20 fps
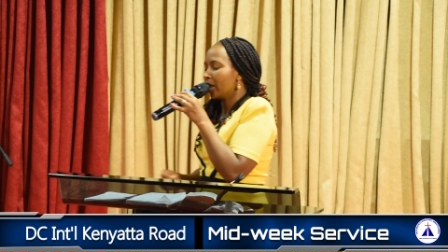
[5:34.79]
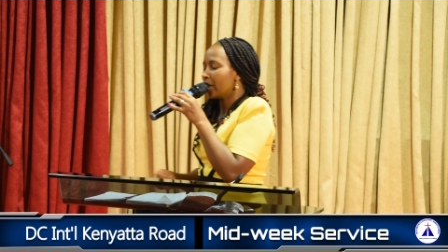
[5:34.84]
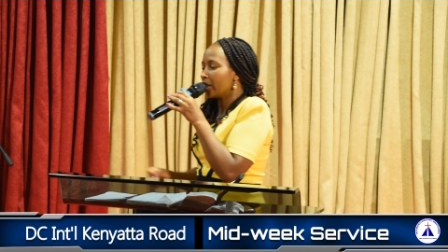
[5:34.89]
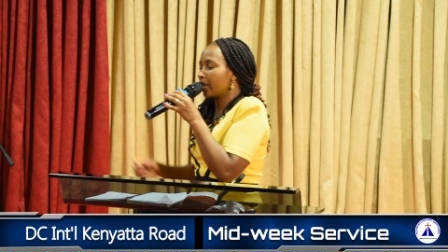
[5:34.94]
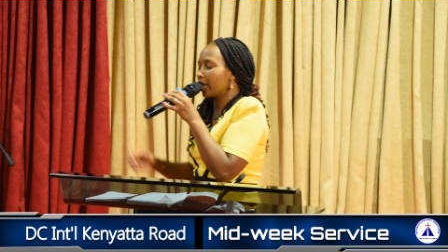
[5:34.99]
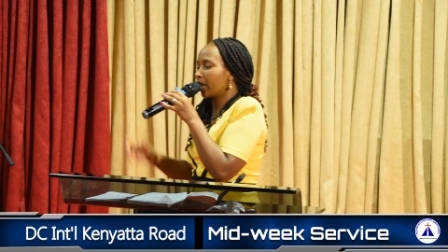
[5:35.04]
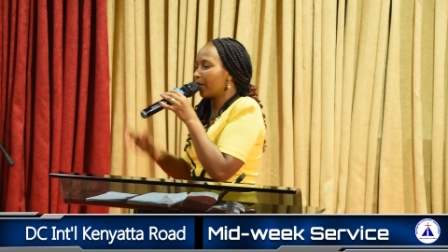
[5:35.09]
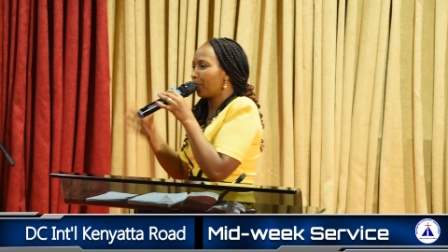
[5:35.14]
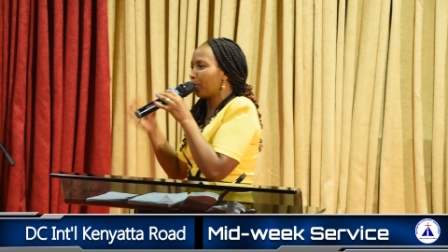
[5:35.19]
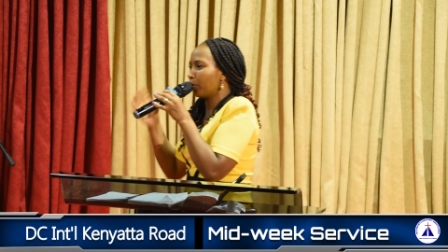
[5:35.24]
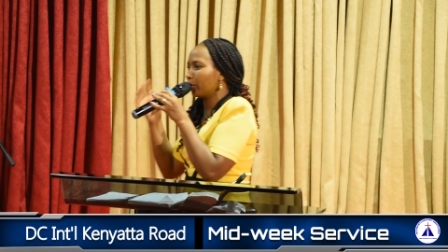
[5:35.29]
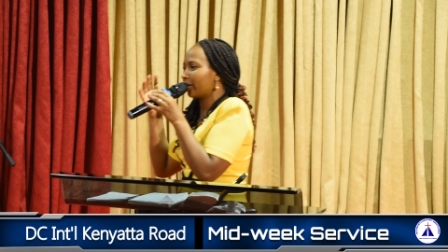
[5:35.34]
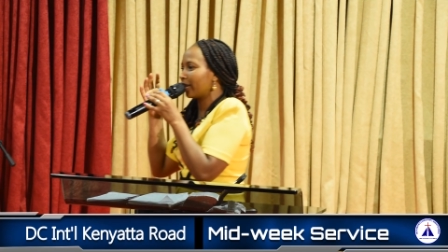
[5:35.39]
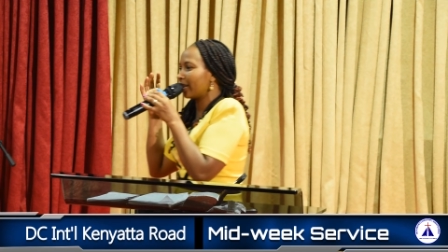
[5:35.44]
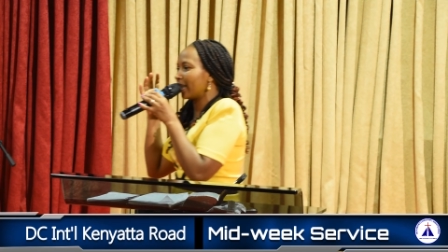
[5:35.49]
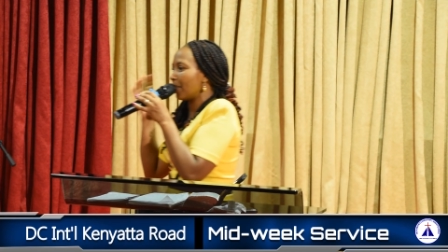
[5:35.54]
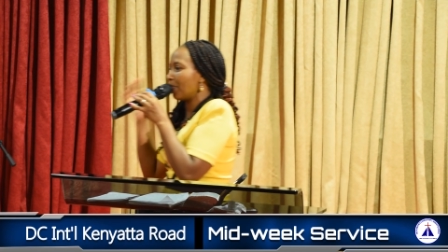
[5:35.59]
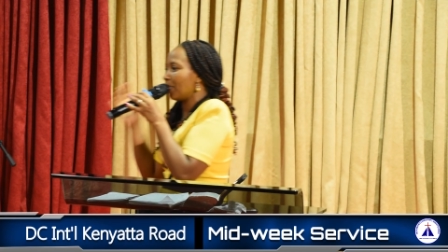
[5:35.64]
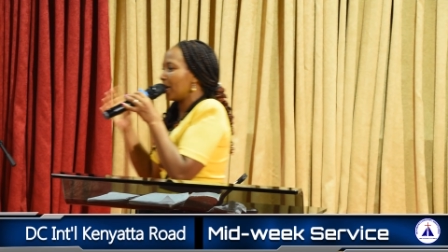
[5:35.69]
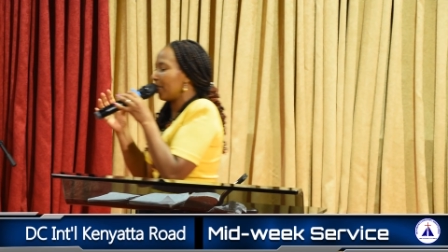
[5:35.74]
She put
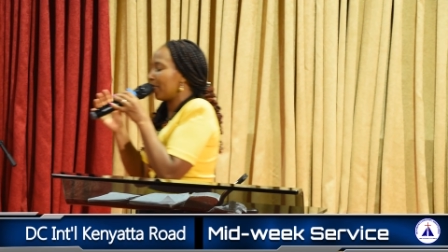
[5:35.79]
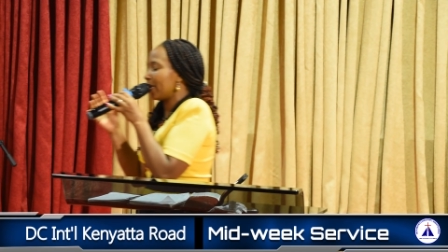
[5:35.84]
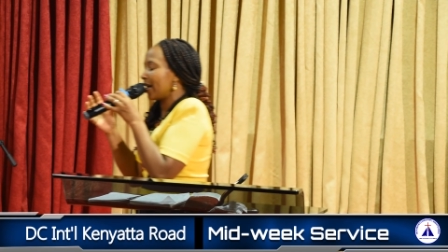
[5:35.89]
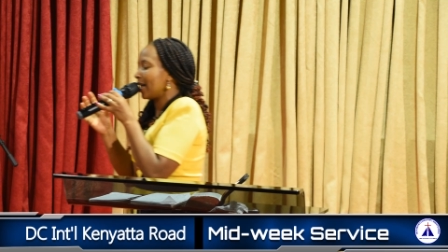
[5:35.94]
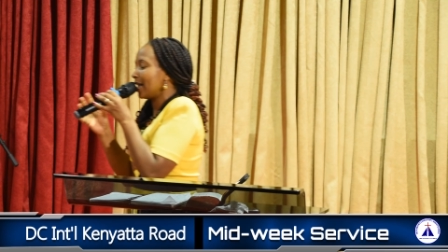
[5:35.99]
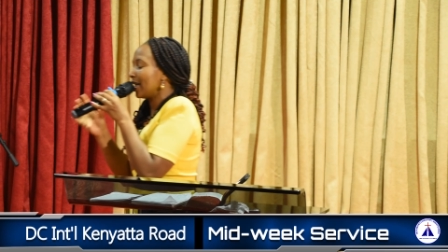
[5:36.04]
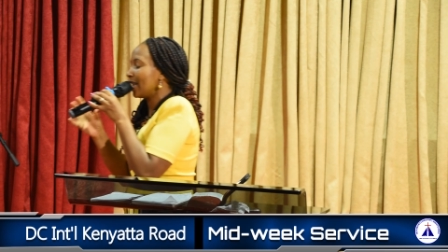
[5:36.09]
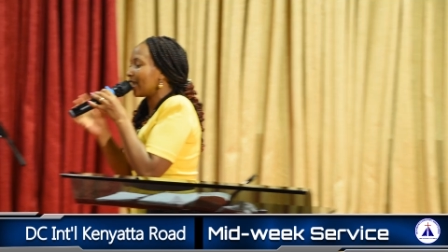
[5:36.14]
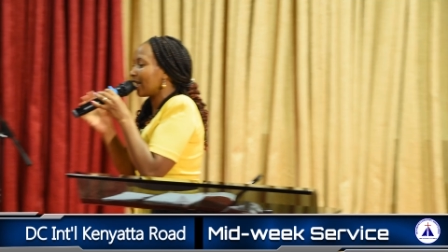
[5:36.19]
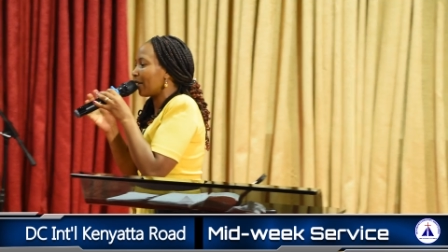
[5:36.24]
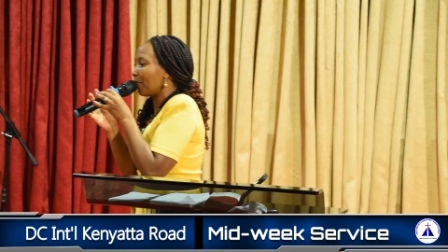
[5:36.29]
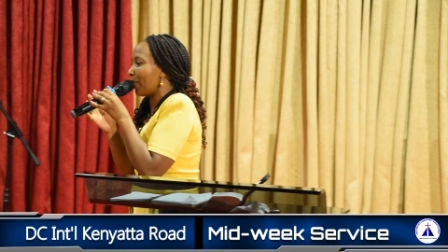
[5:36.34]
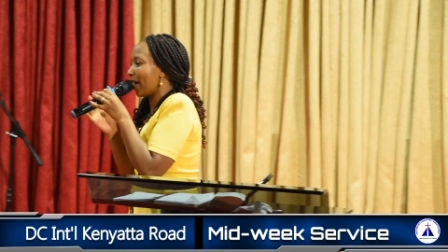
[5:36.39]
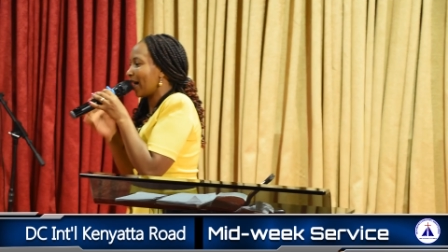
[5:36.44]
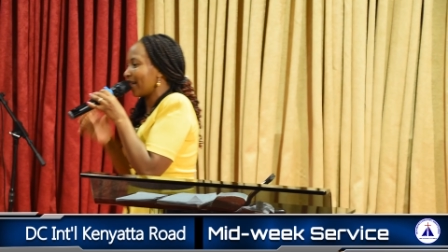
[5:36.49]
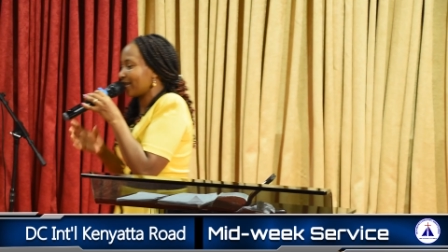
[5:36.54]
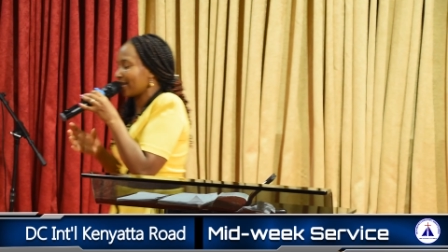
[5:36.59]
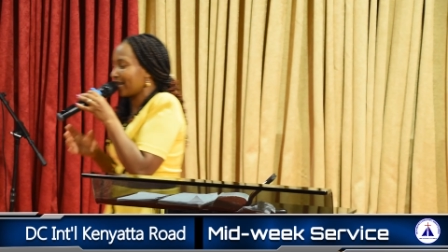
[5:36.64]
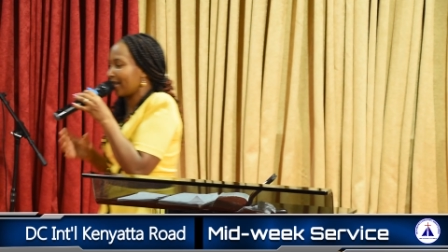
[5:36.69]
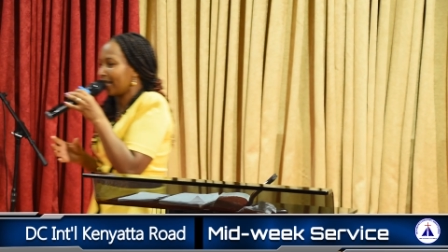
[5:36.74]
the baby in the
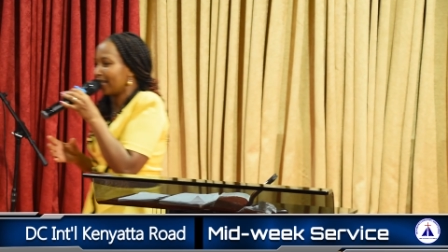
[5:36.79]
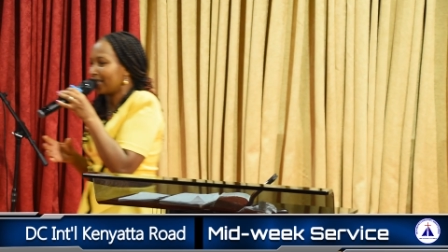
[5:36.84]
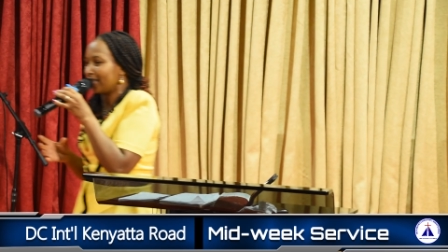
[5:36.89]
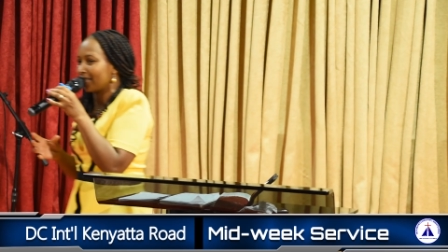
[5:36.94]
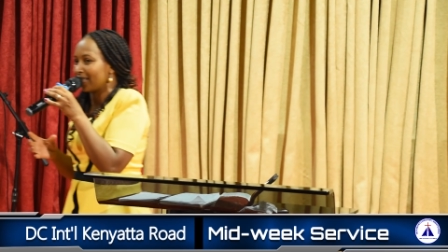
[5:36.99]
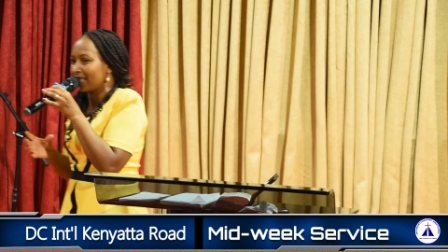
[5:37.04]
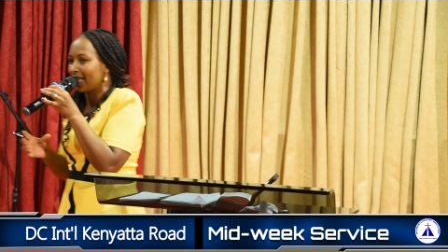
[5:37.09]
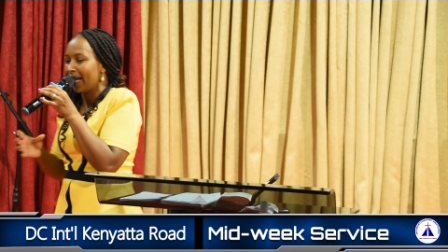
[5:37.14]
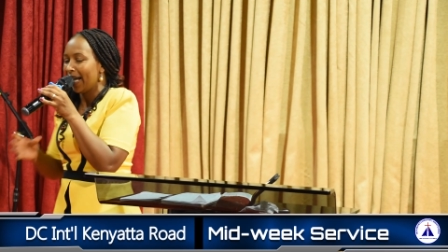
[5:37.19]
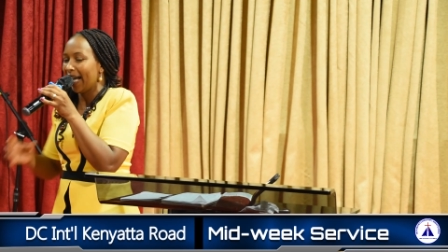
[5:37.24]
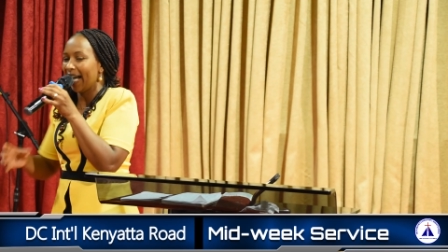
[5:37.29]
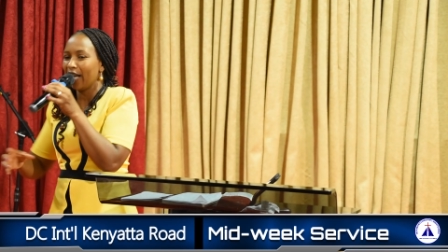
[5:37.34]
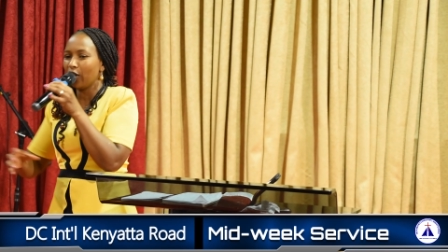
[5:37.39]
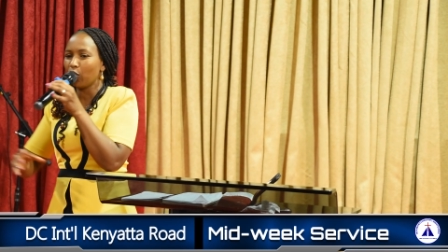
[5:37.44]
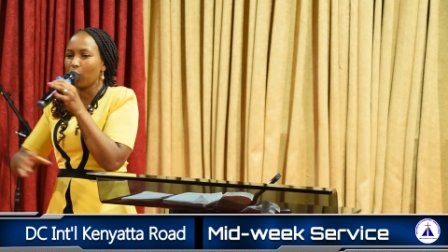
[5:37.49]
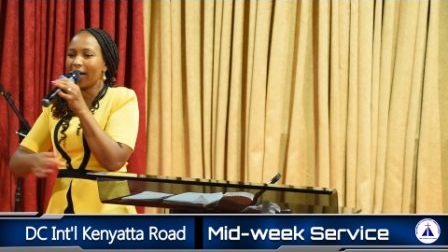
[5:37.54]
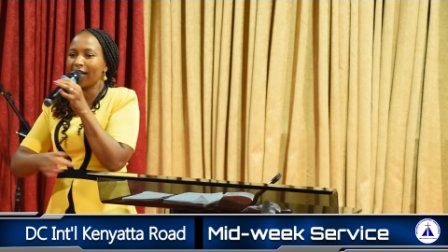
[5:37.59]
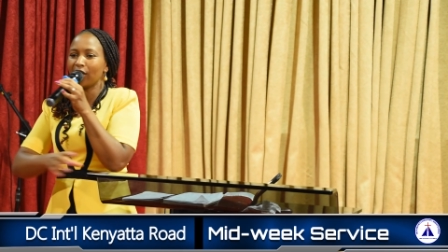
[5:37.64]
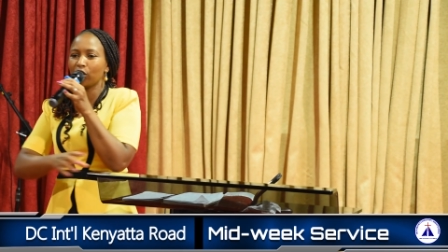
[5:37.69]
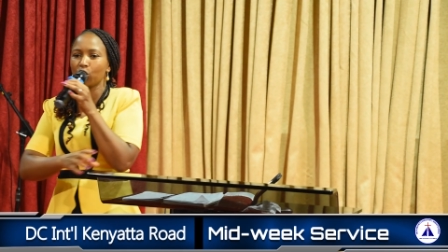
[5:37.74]
basket
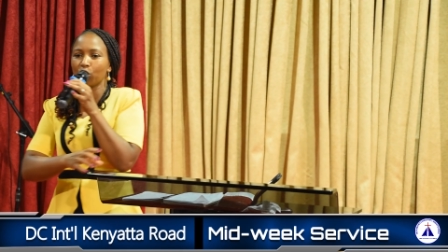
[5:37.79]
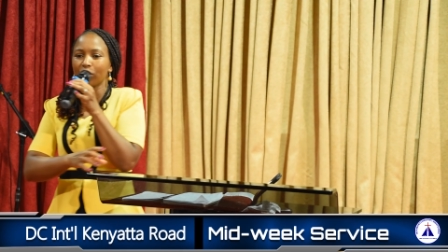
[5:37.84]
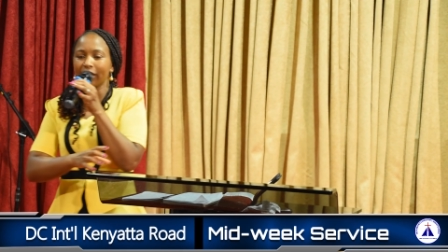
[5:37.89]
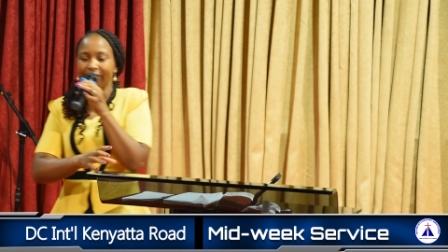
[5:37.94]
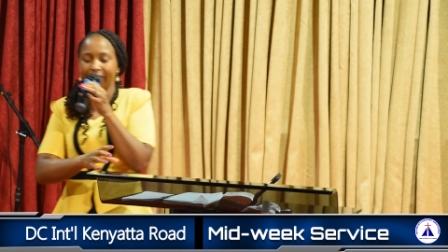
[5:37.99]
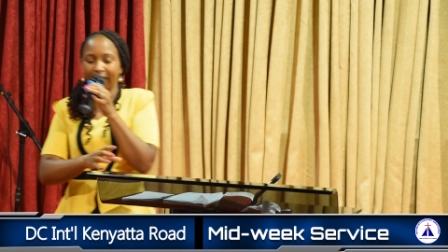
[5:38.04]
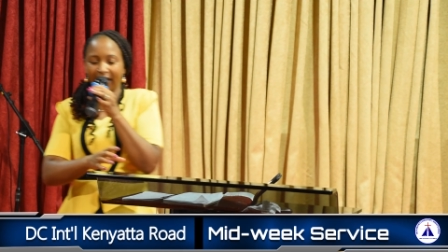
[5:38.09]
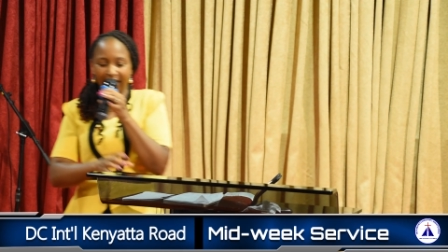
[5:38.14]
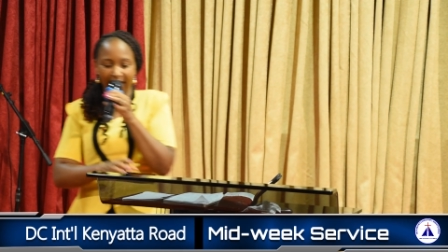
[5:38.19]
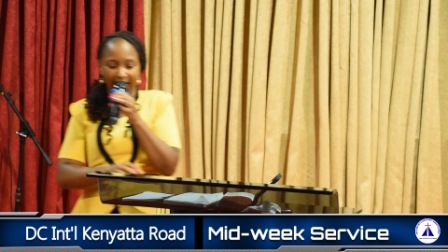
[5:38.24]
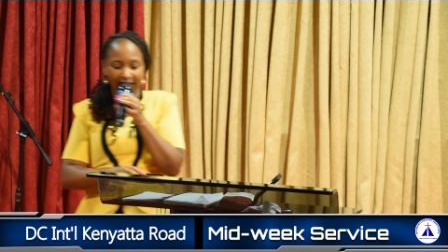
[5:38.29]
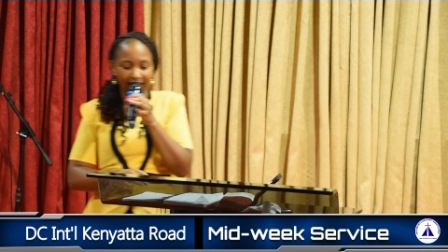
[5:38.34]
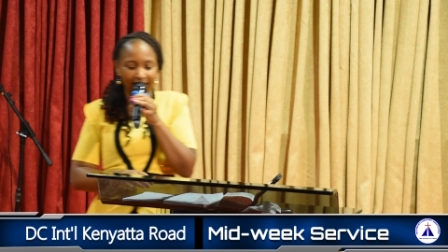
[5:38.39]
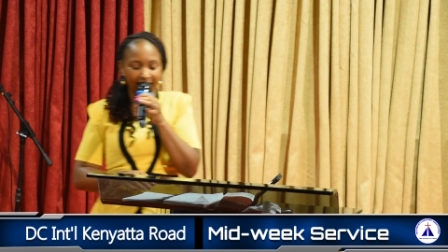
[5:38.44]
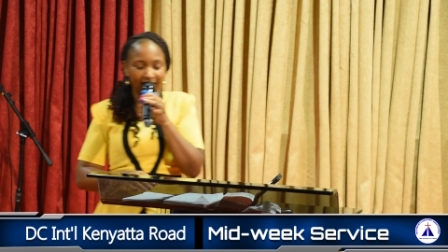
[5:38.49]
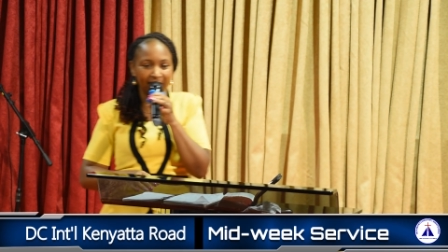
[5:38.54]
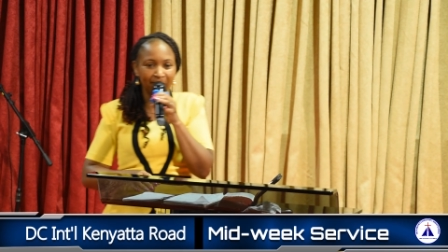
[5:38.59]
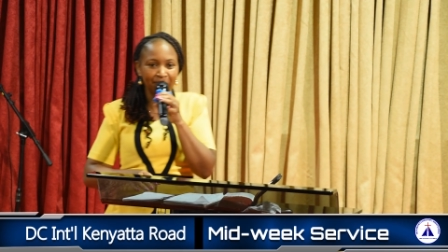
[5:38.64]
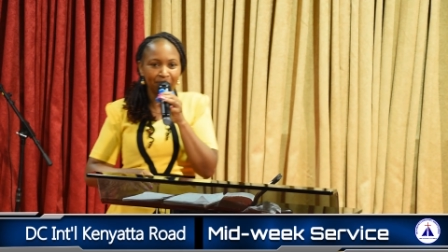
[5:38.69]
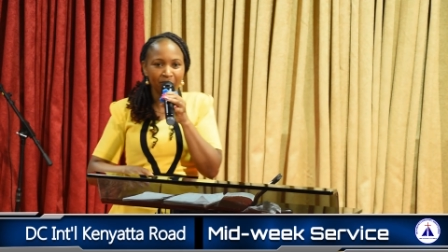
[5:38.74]
and went to River Nile